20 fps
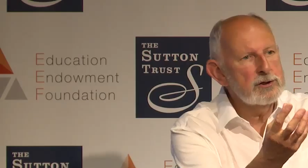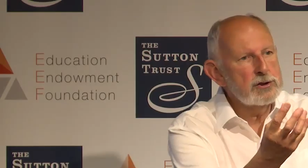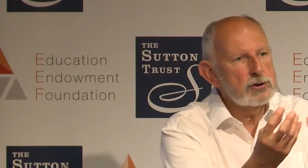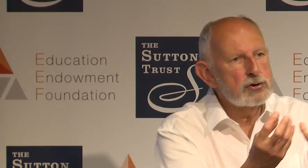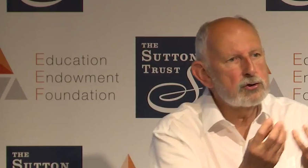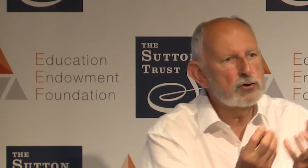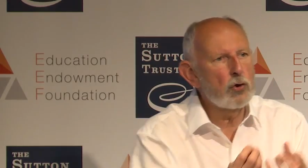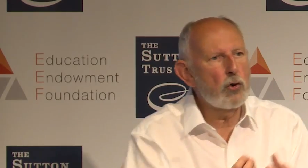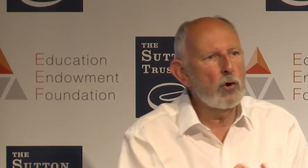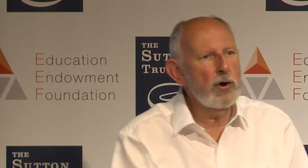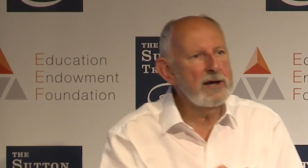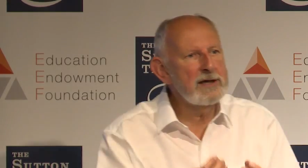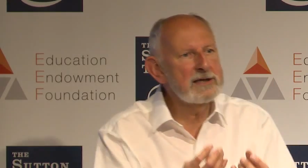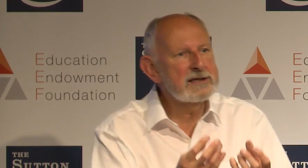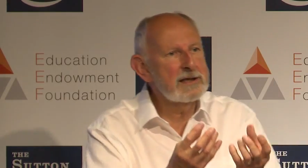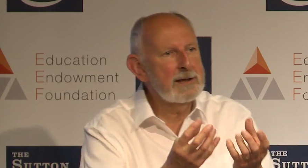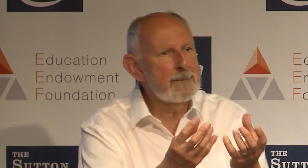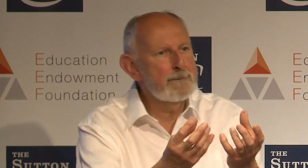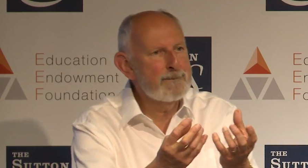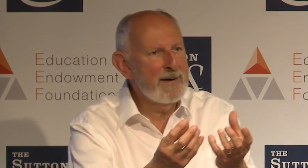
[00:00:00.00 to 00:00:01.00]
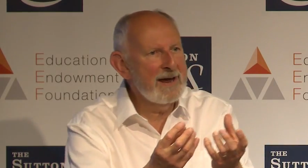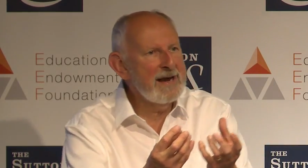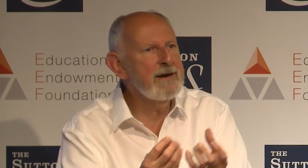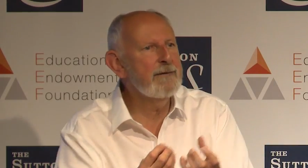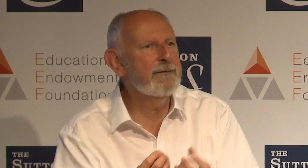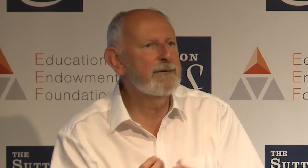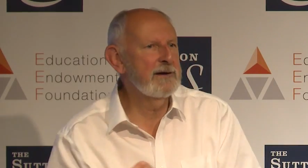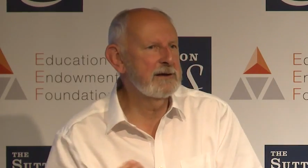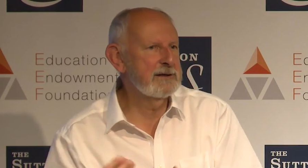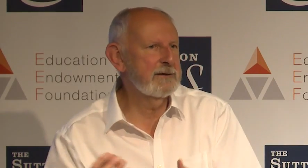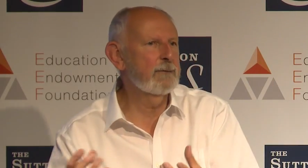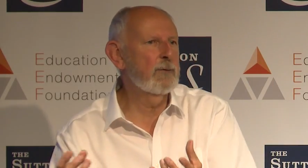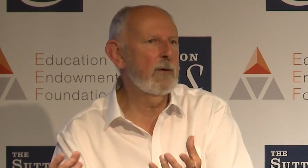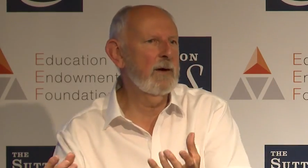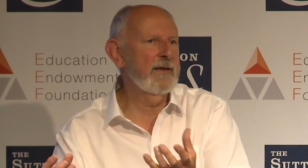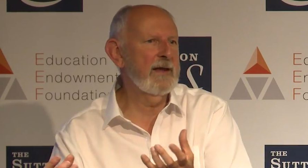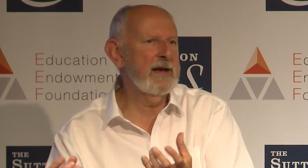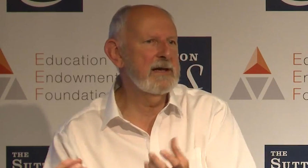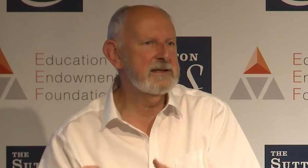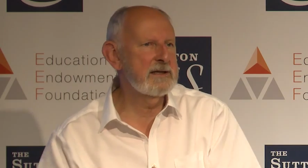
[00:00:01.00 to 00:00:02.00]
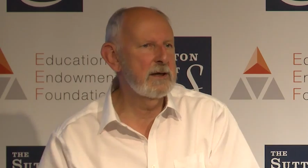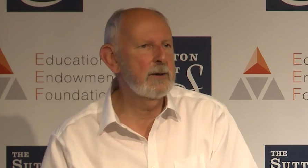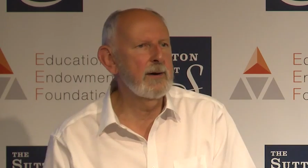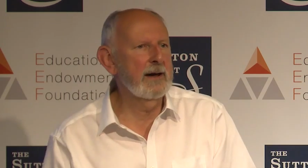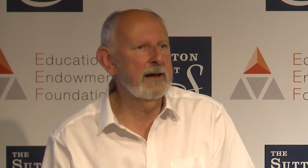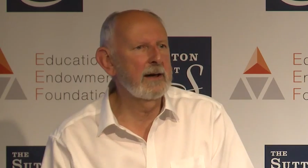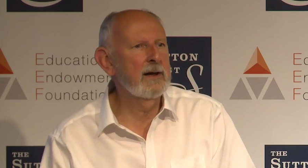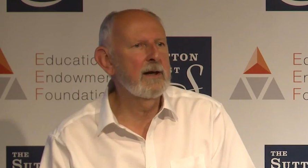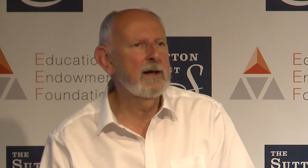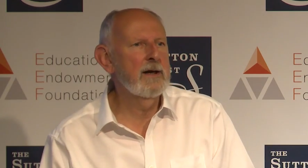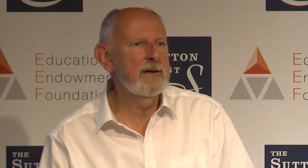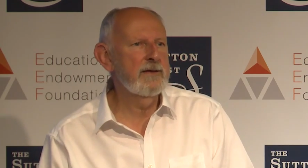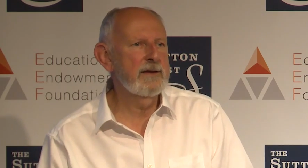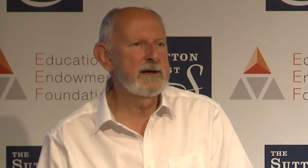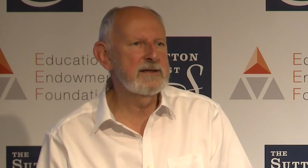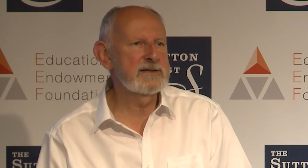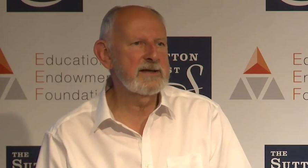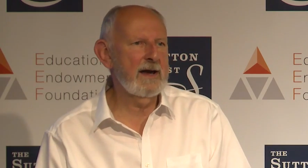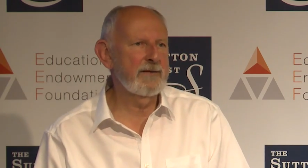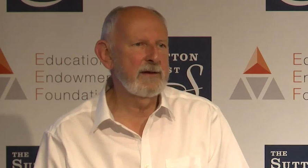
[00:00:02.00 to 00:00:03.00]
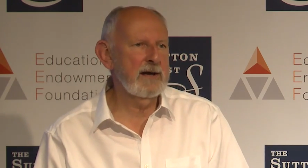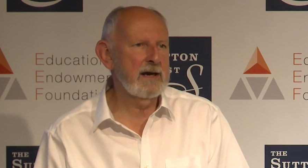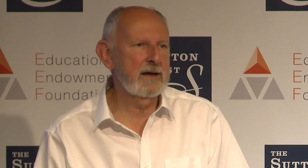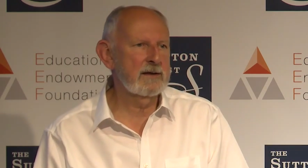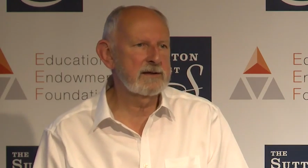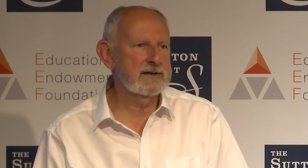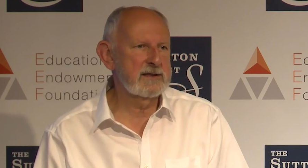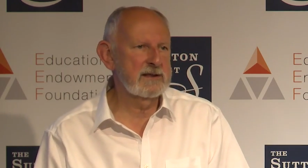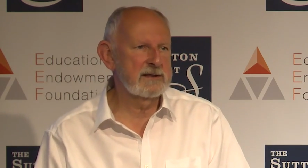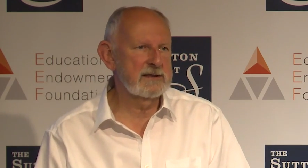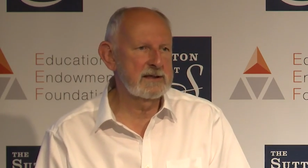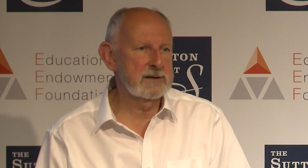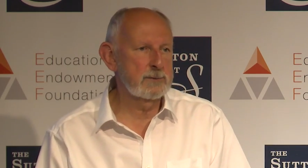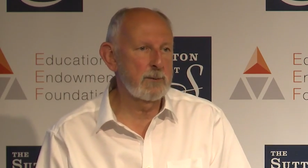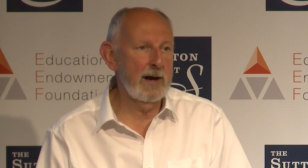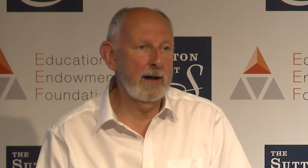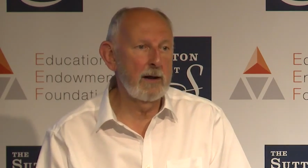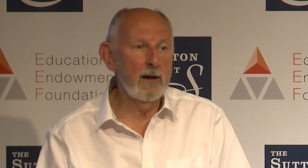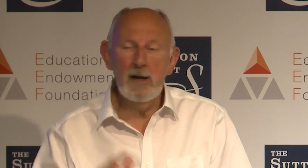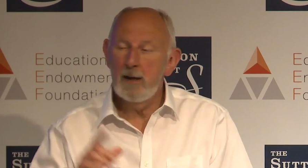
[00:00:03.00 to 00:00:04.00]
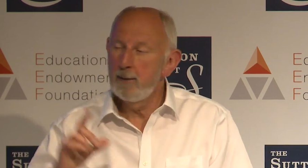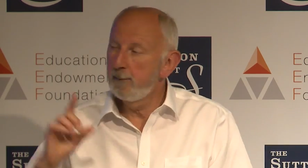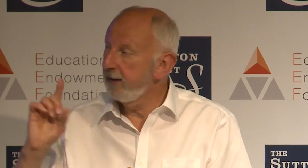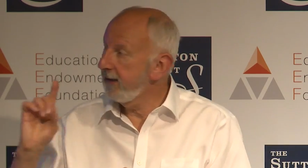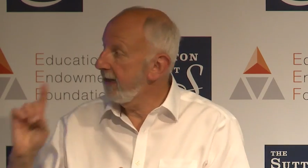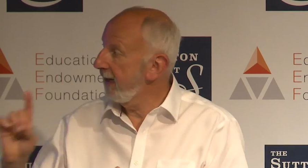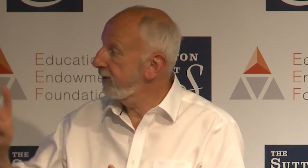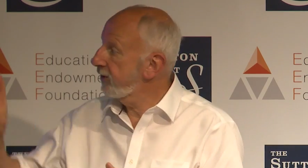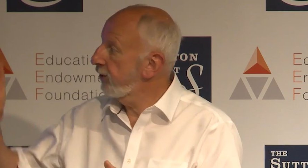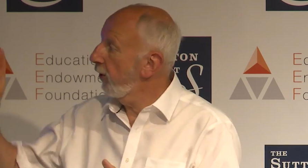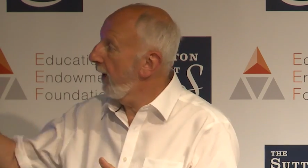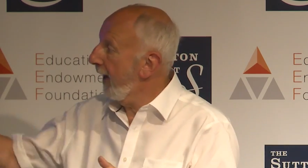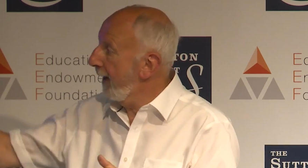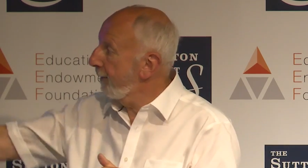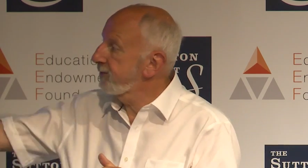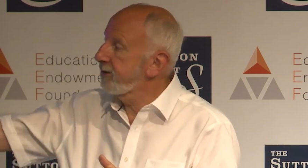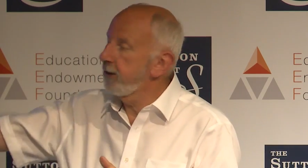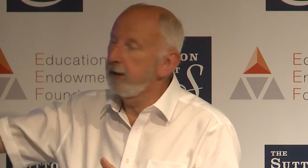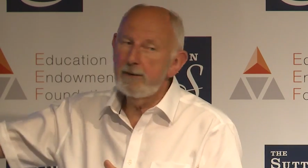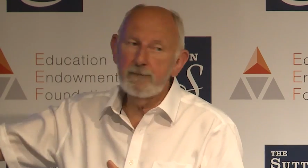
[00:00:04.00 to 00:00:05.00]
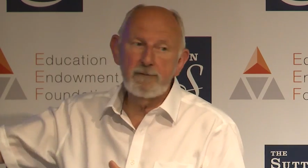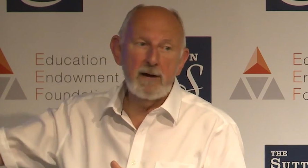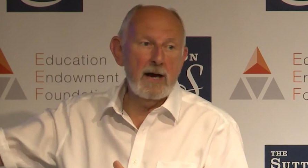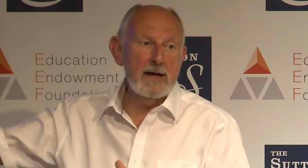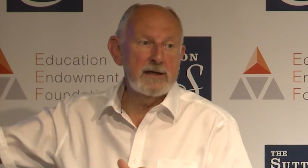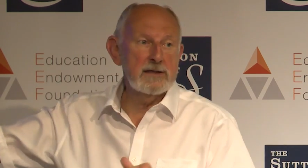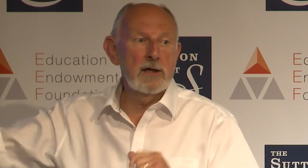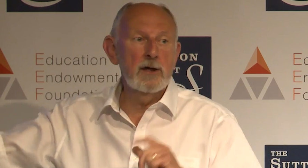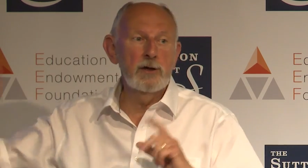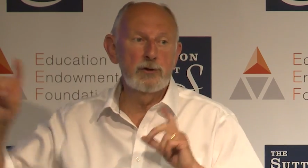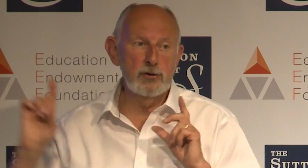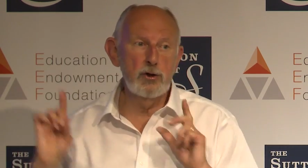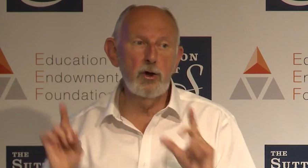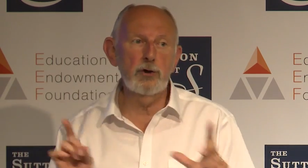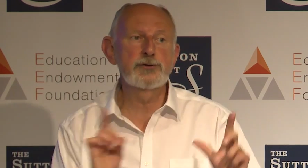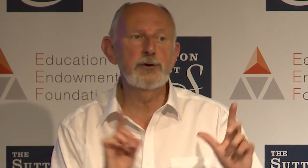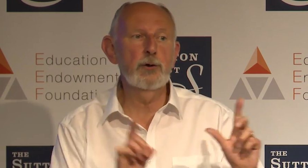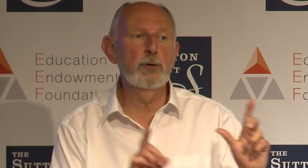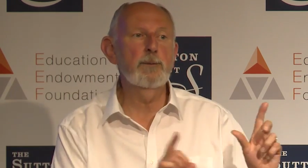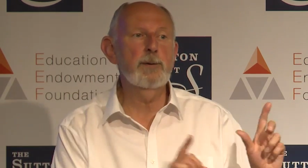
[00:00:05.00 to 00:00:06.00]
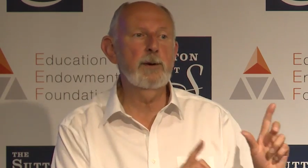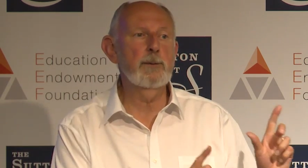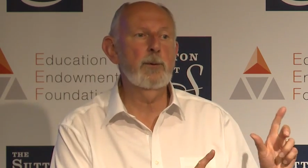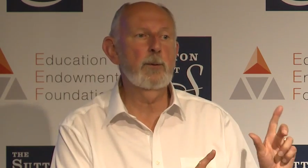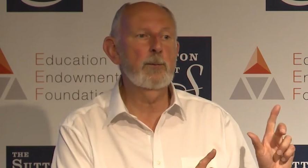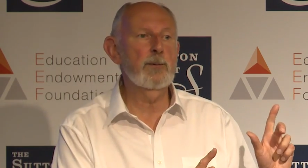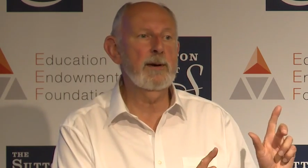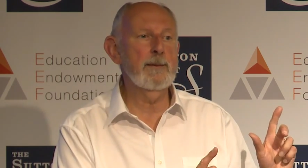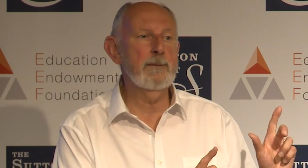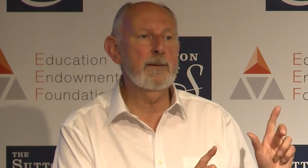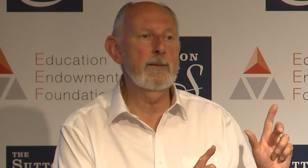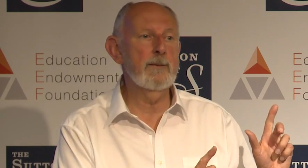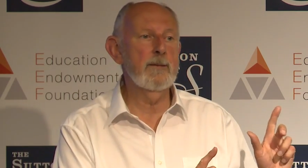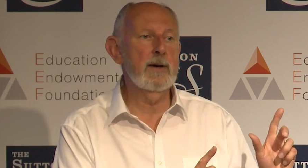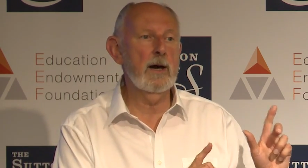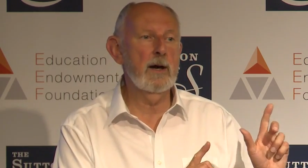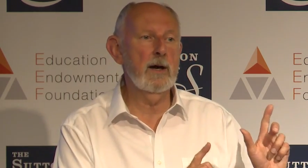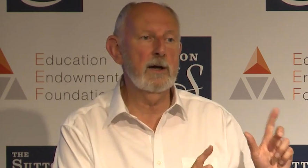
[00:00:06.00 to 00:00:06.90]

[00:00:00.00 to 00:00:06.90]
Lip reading: to draw into the benefit of what they're doing these other youngsters as well. But yes, you're absolutely right. Not all pupil premium